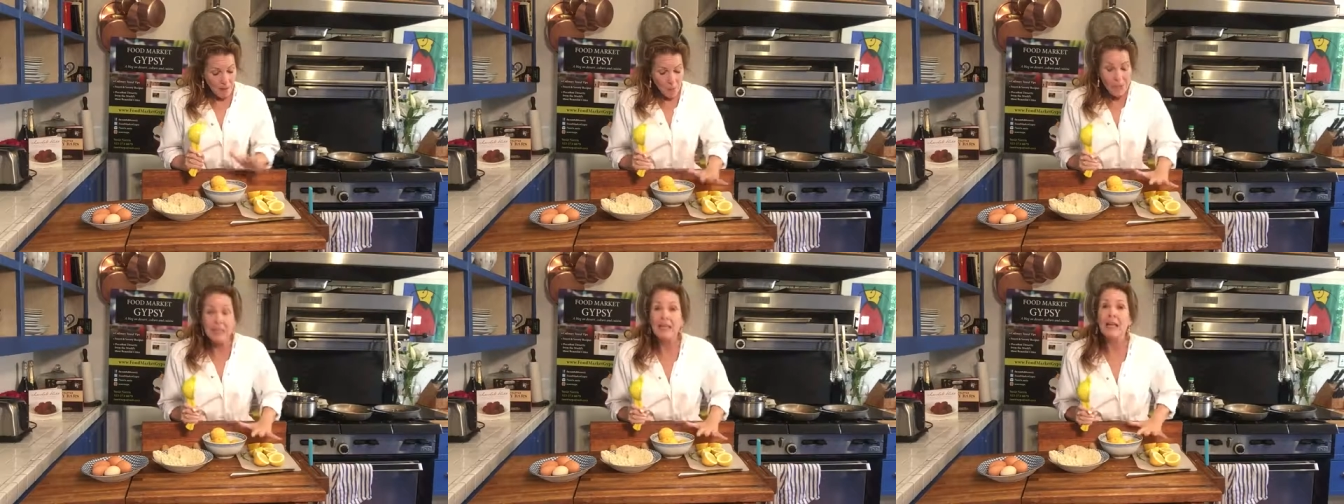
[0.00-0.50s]

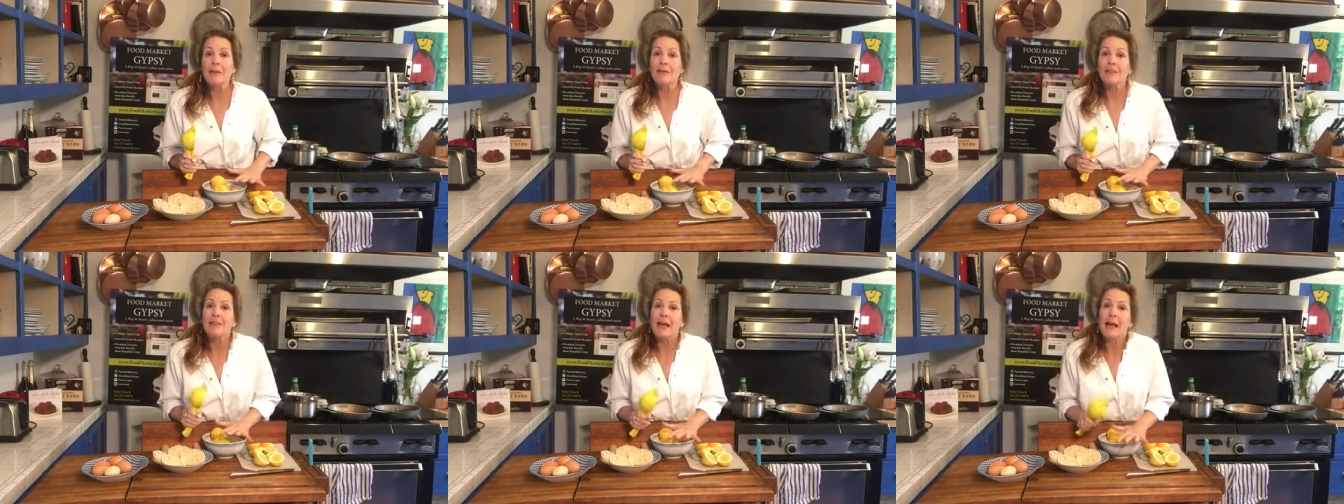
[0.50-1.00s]
We need
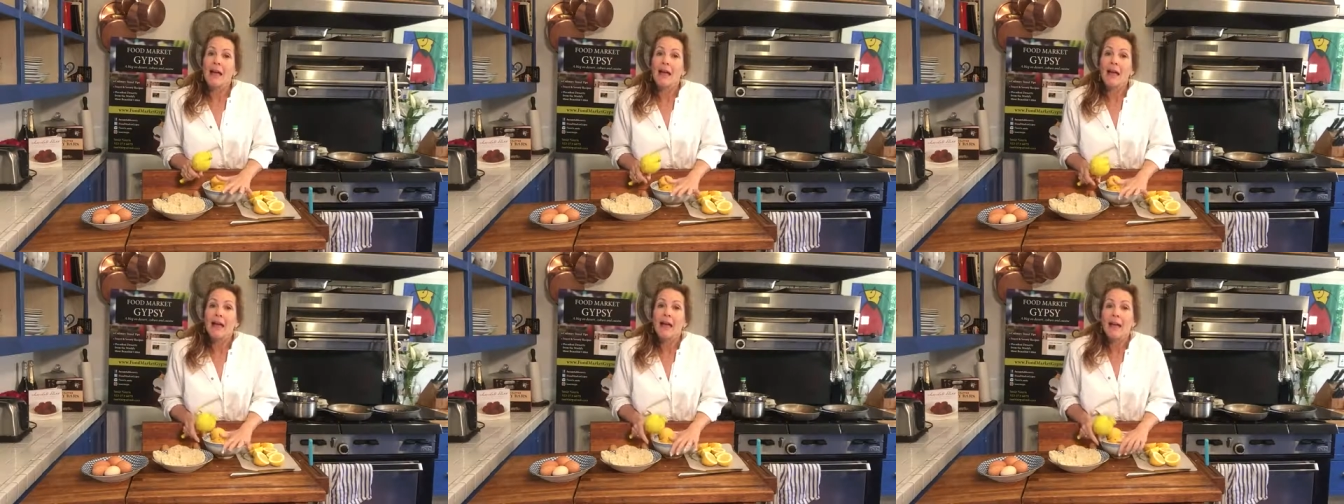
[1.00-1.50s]
lemons.
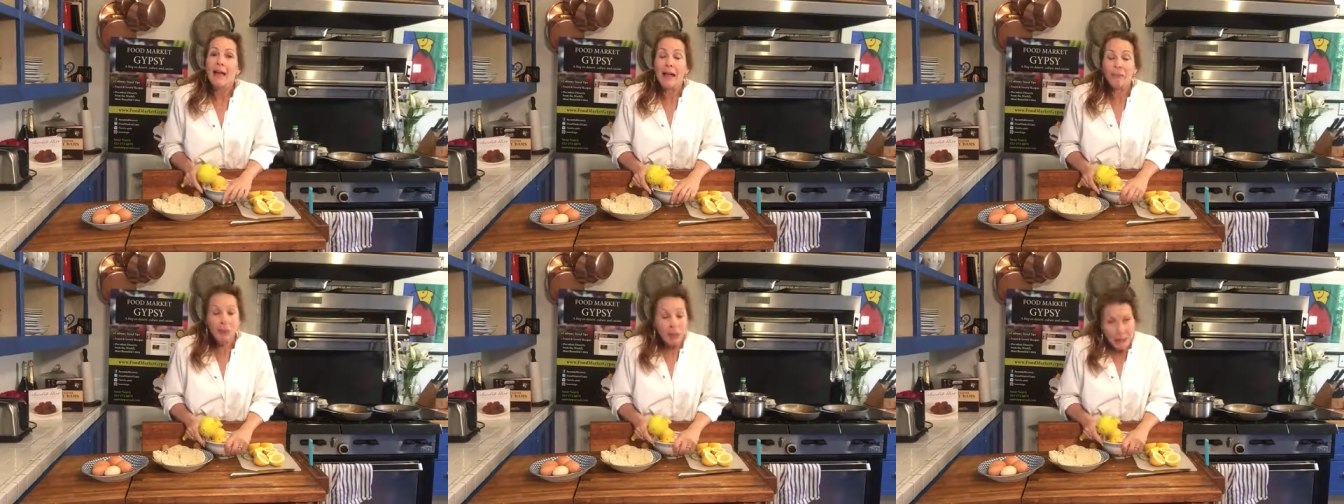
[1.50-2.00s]
I
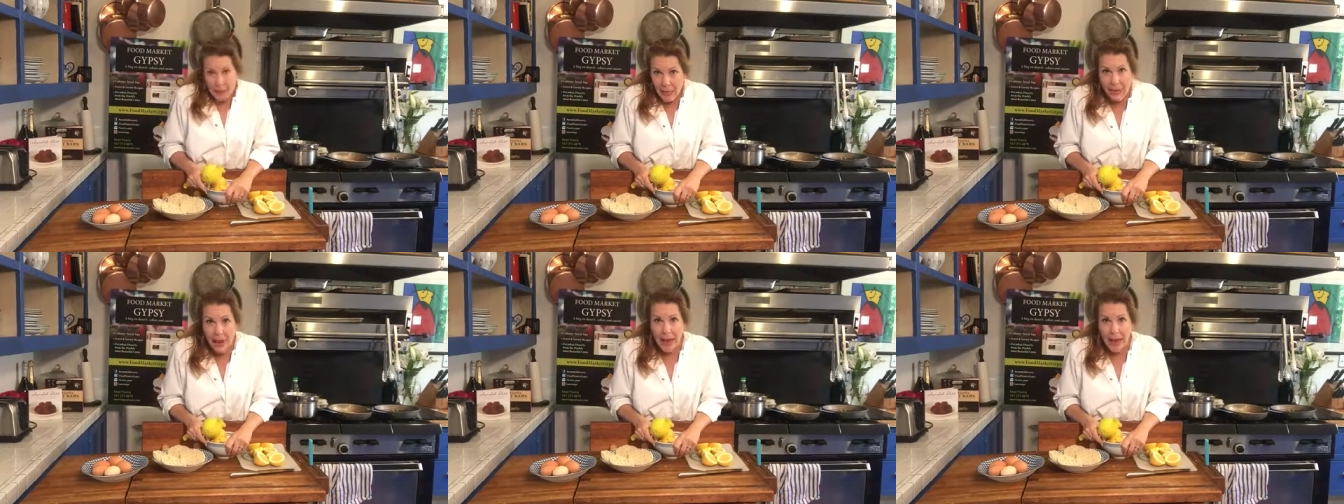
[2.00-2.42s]
am lucky.